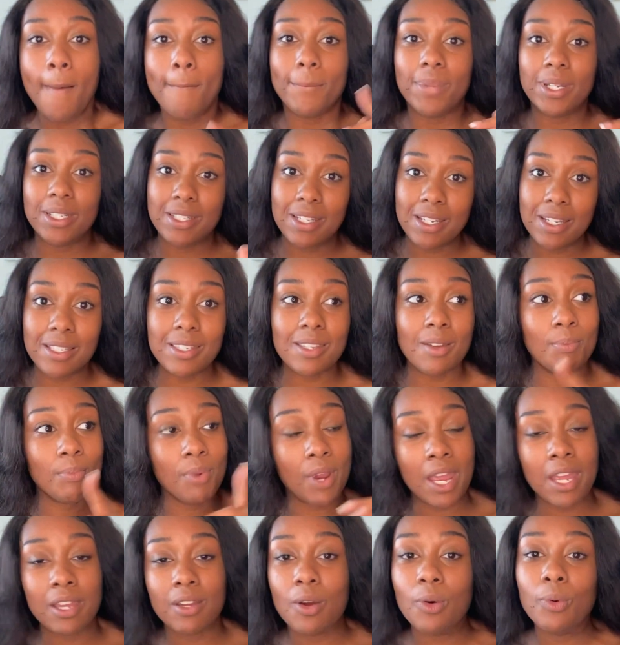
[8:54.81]
But then your
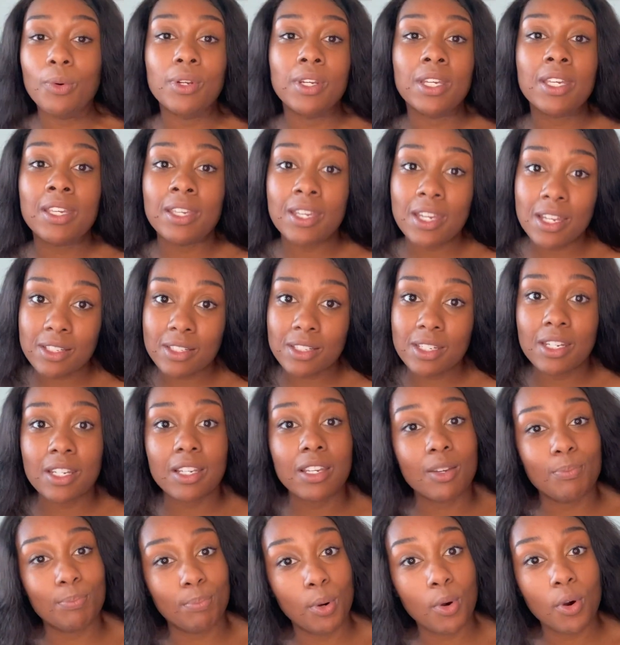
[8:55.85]
brain go in the kitchen
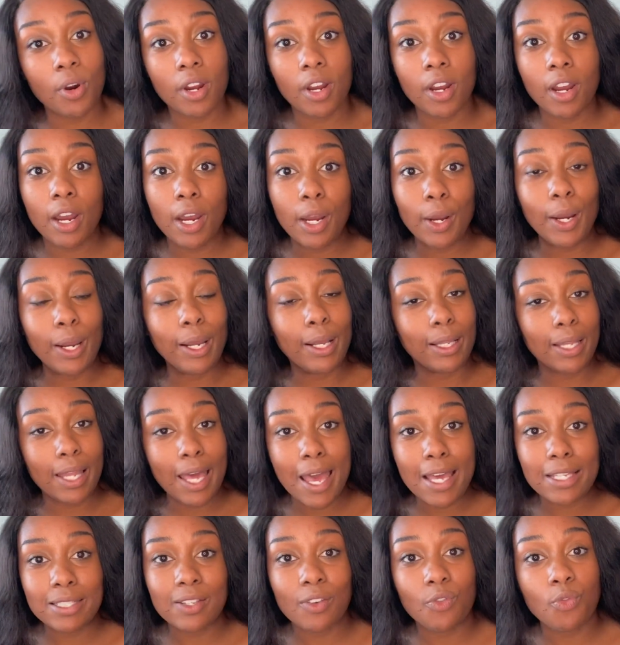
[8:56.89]
and pour her a
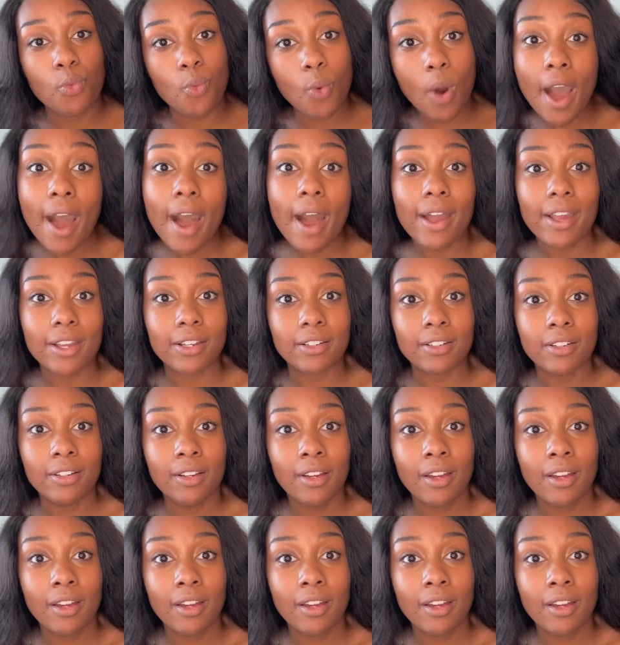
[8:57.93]
glass of wine.